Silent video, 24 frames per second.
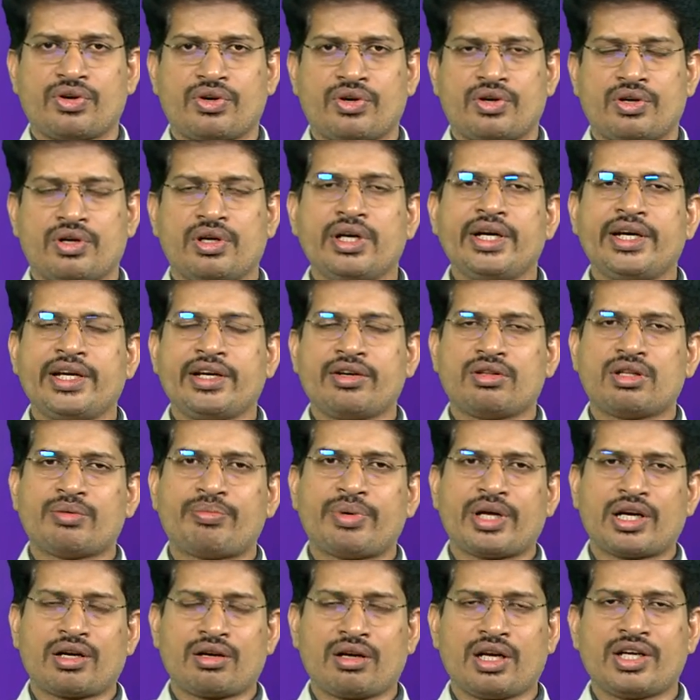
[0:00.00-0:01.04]
leading to the
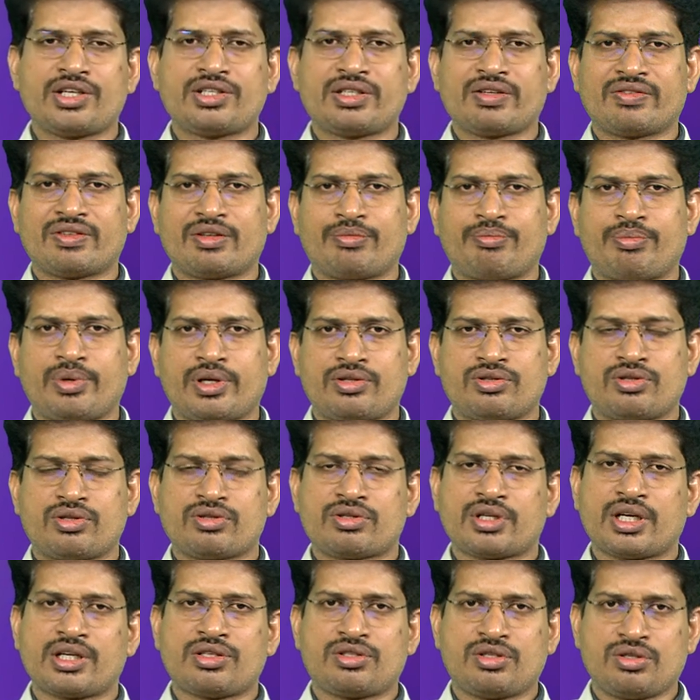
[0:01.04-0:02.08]
percolation of the
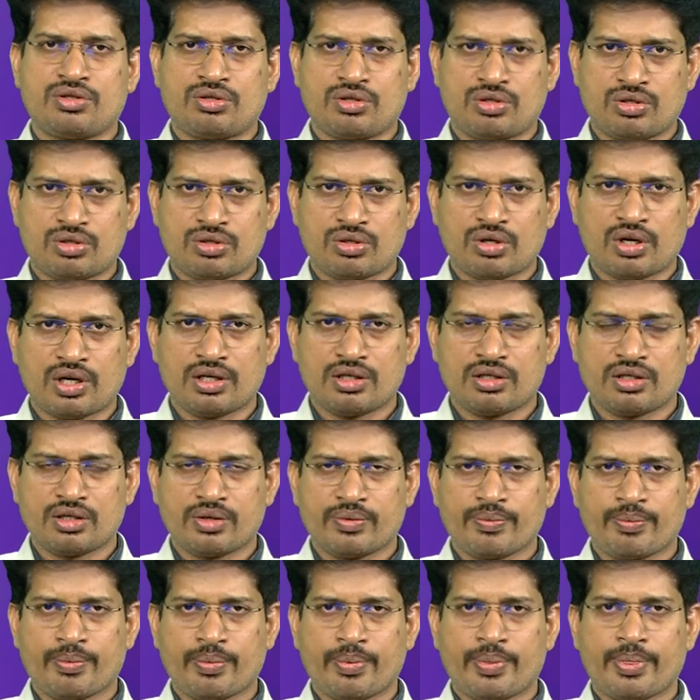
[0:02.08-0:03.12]
pesticides into the soil,
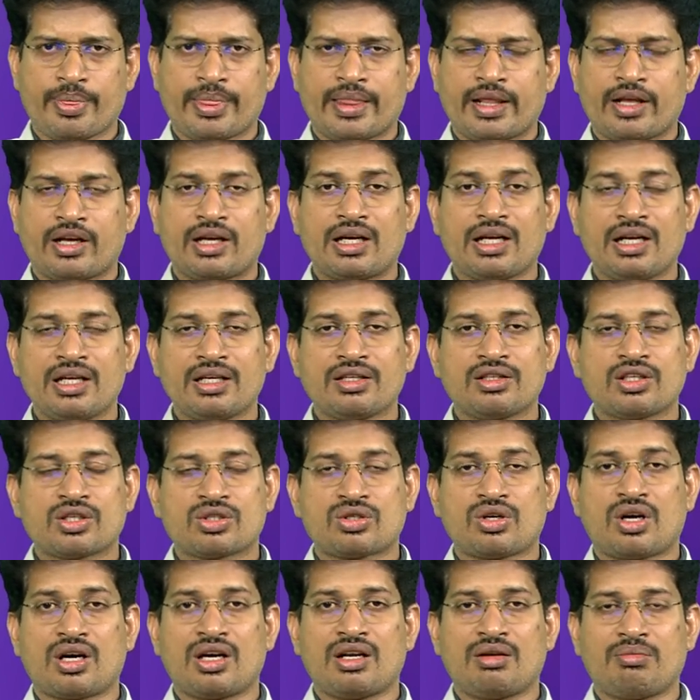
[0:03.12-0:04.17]
killing the
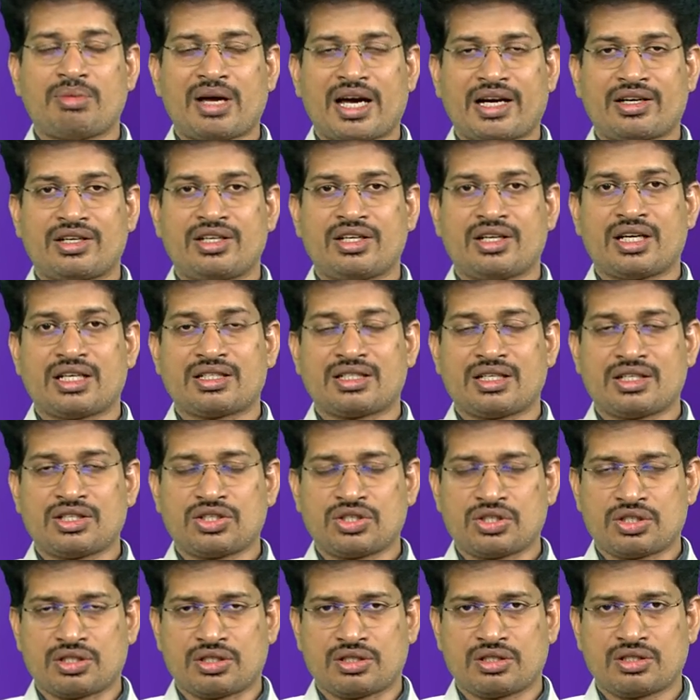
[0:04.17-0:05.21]
soil bacteria
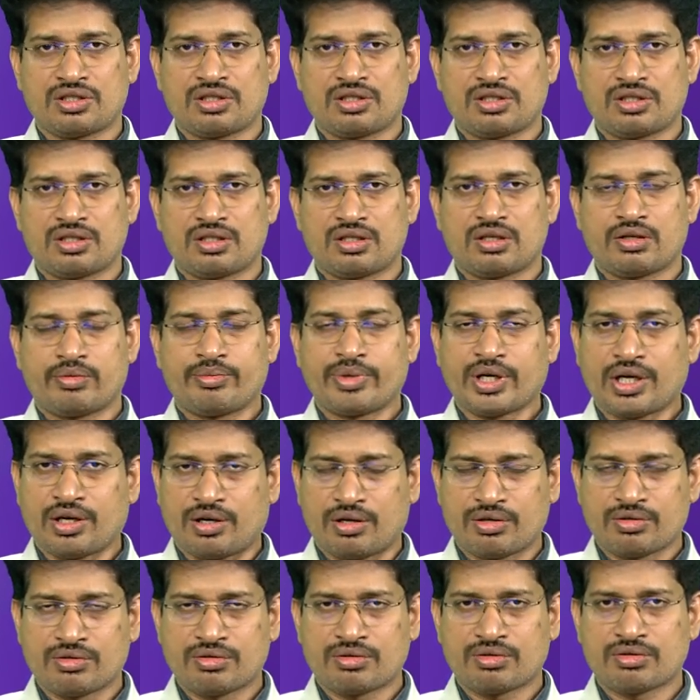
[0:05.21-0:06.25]
essential,
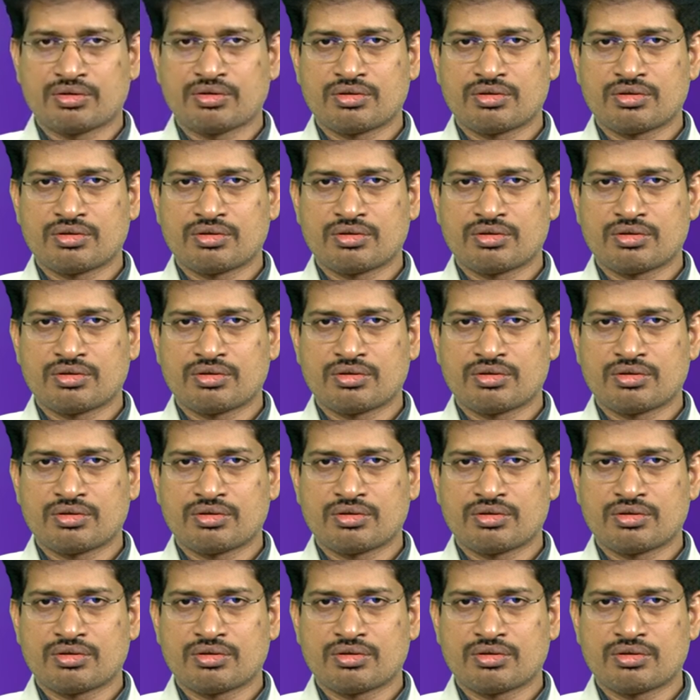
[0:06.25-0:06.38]
because